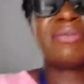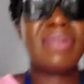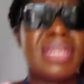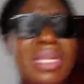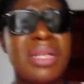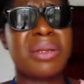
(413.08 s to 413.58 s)

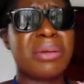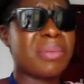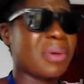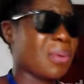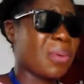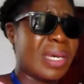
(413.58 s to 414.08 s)
feeling a little
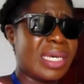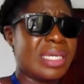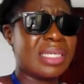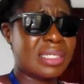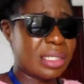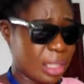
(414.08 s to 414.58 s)
bit
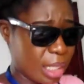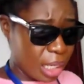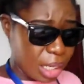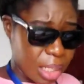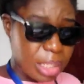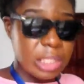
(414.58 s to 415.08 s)
weird,
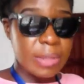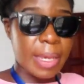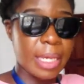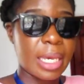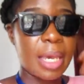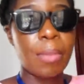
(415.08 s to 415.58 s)
so
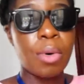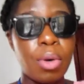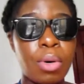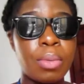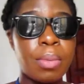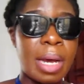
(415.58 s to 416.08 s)
I came
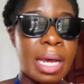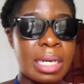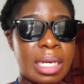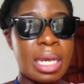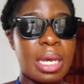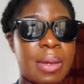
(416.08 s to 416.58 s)
home
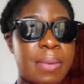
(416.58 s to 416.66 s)
and